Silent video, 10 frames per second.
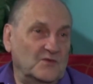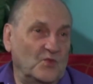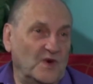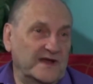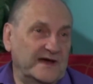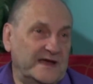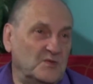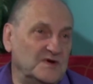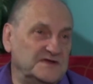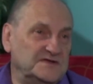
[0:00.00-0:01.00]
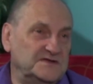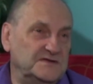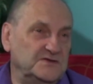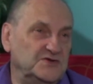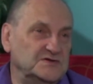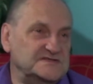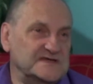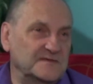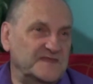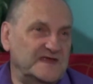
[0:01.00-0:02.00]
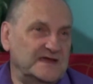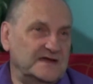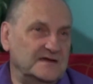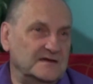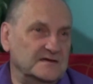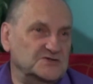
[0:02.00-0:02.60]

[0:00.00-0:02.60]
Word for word: when I would do something